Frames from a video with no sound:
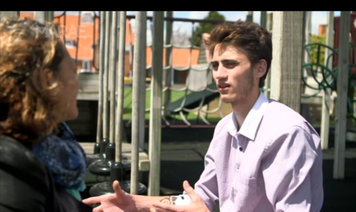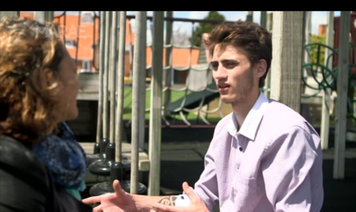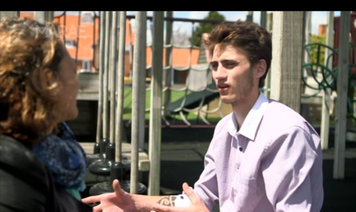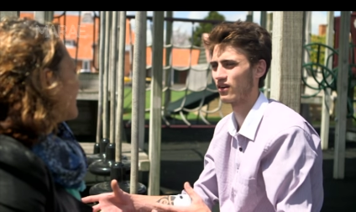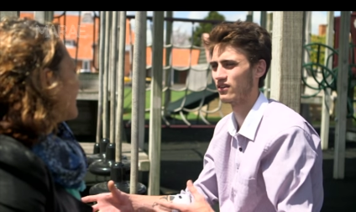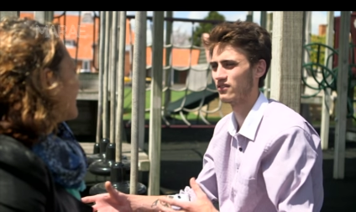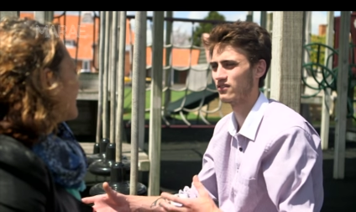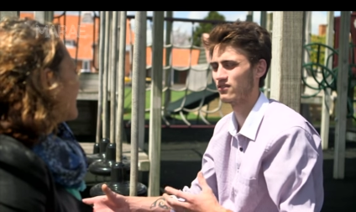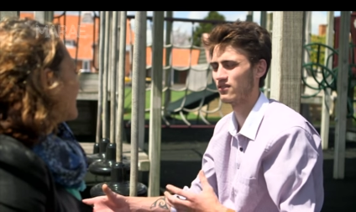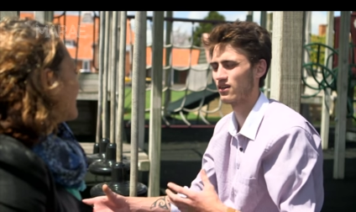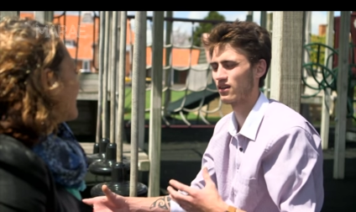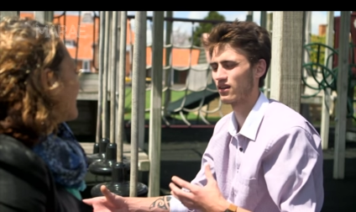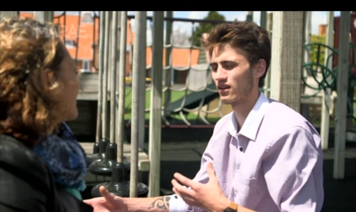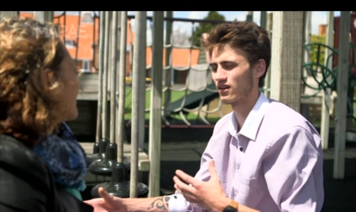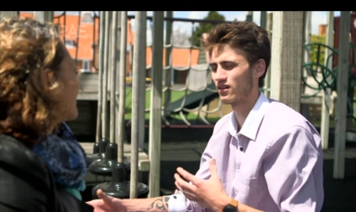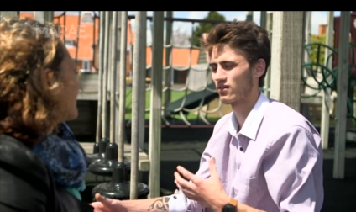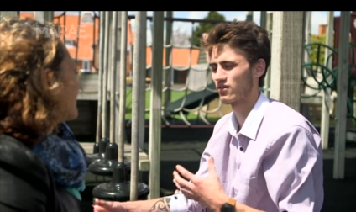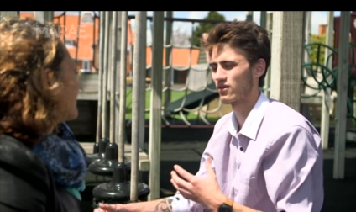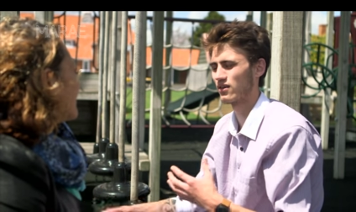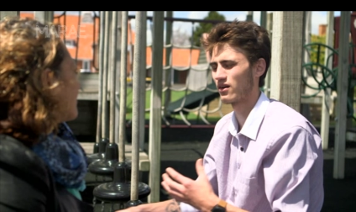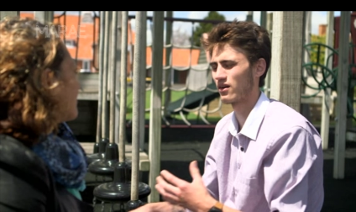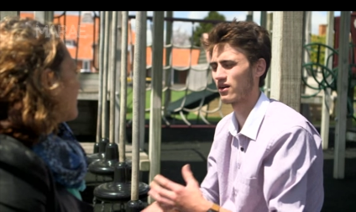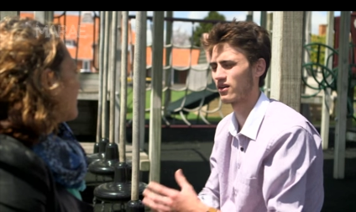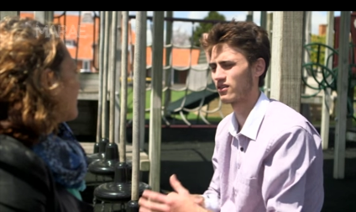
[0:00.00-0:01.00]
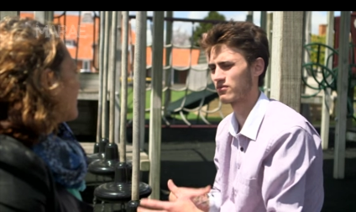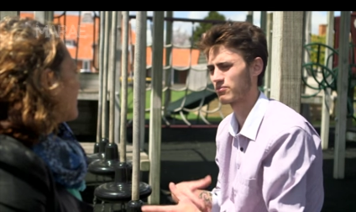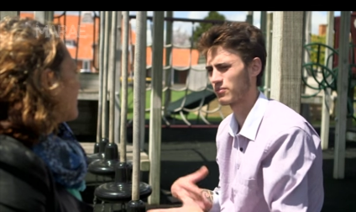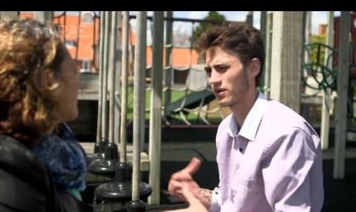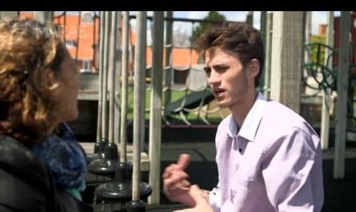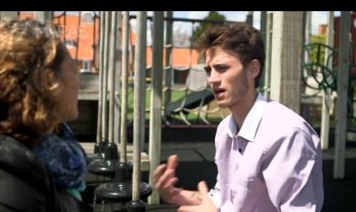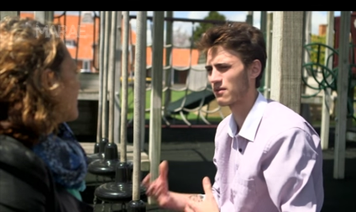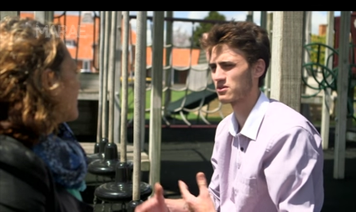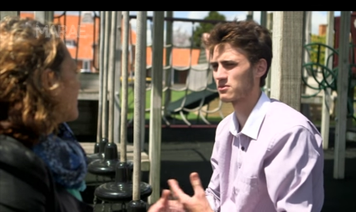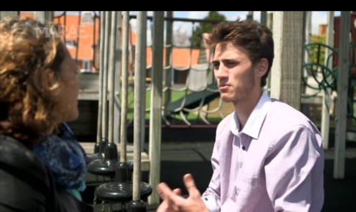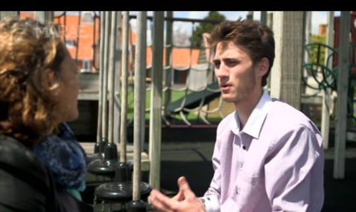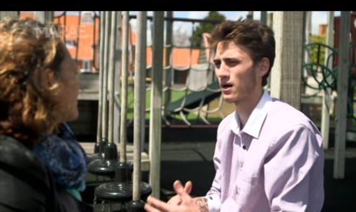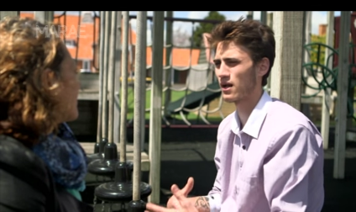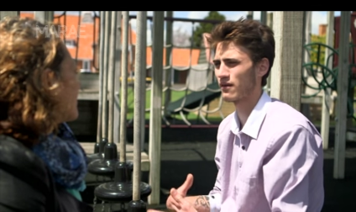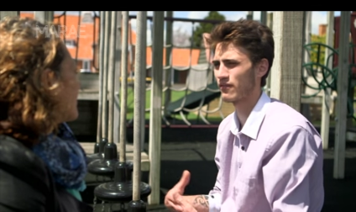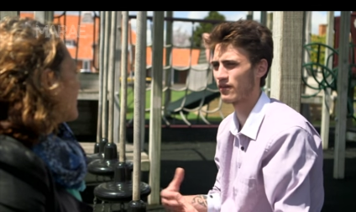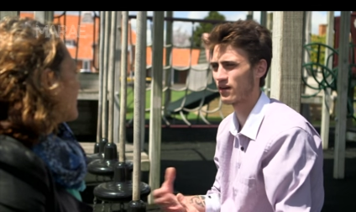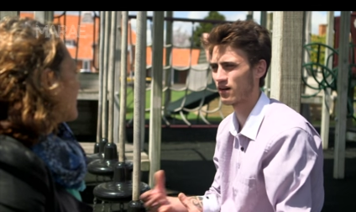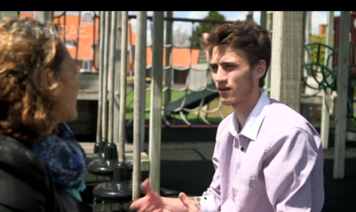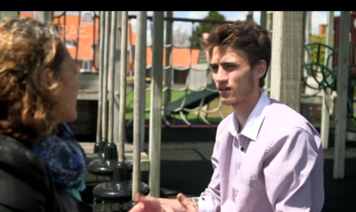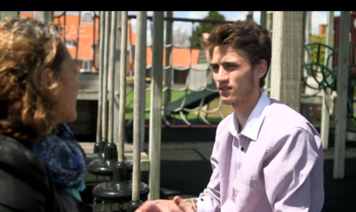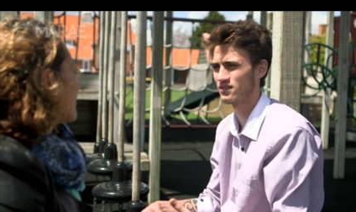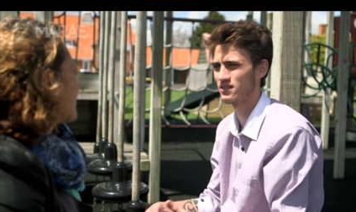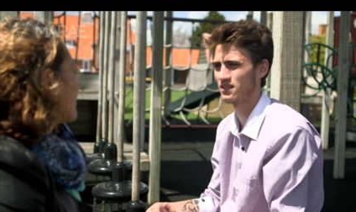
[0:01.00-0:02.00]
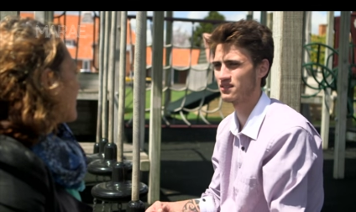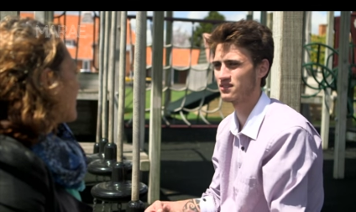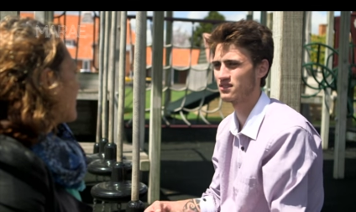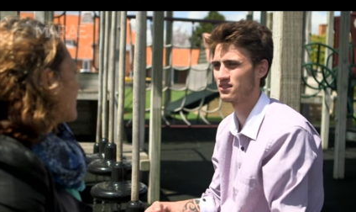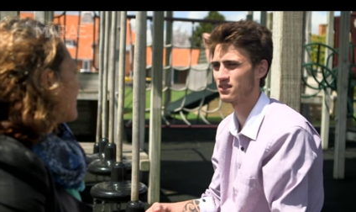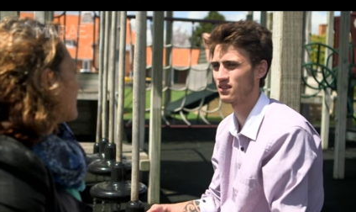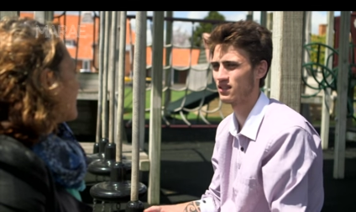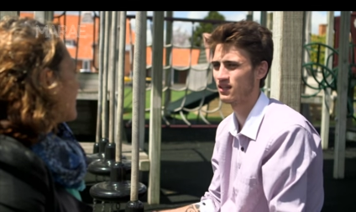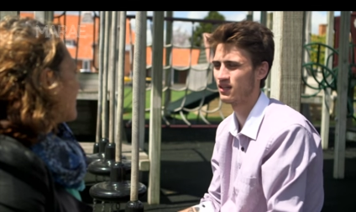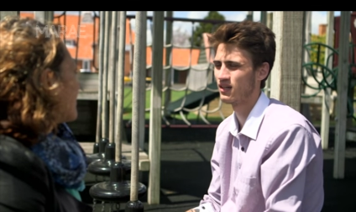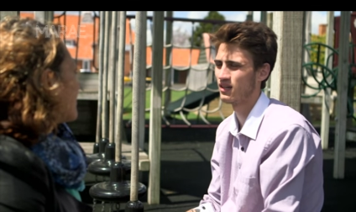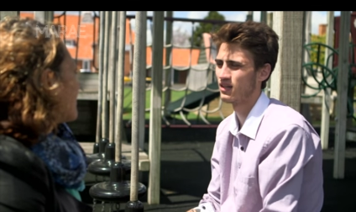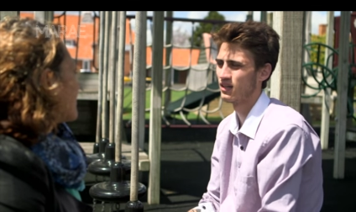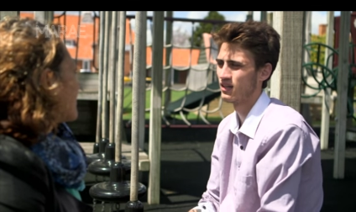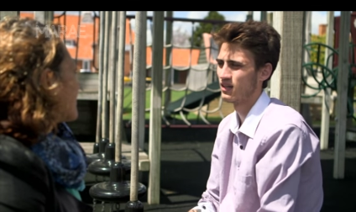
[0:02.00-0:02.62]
it, it becomes a part of our identity.